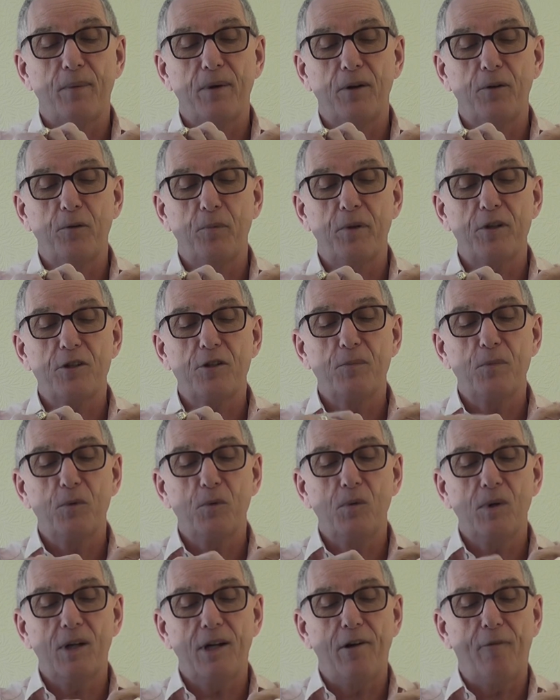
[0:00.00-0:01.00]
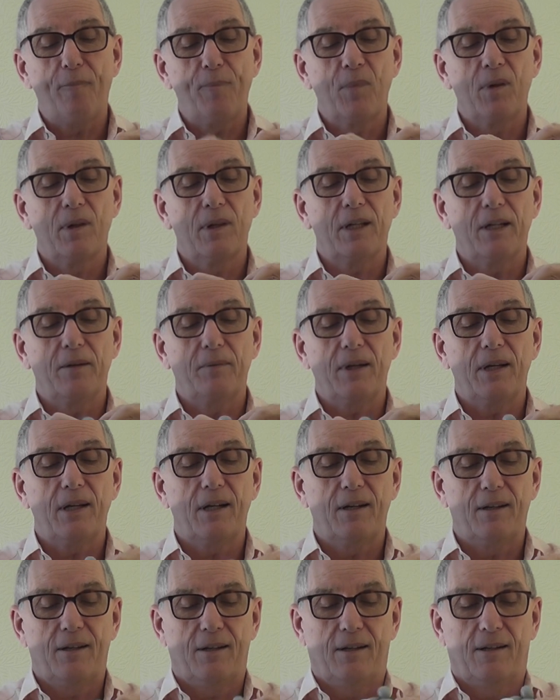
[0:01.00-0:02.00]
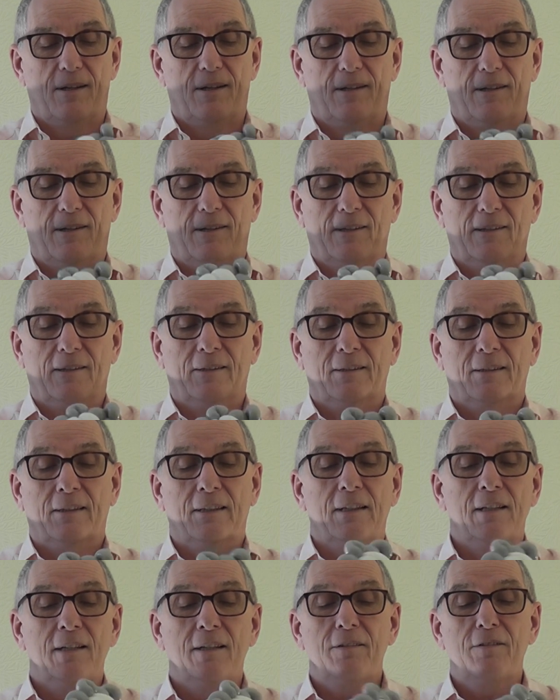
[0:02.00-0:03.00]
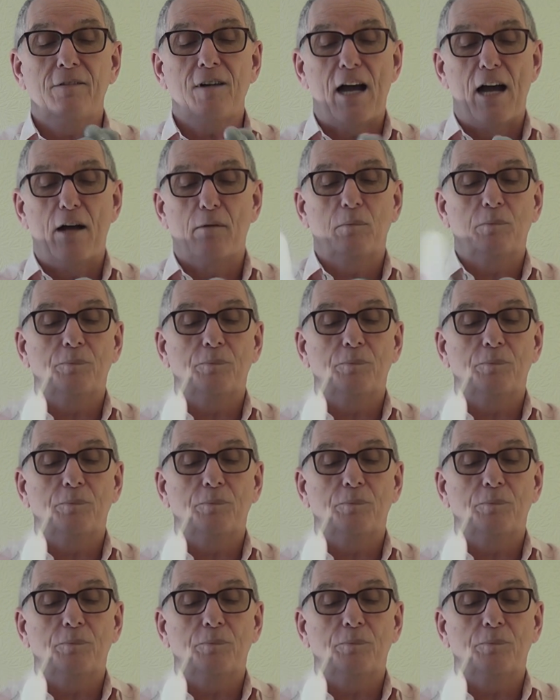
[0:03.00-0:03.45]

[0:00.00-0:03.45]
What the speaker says: a little bit smaller. There we go. Right.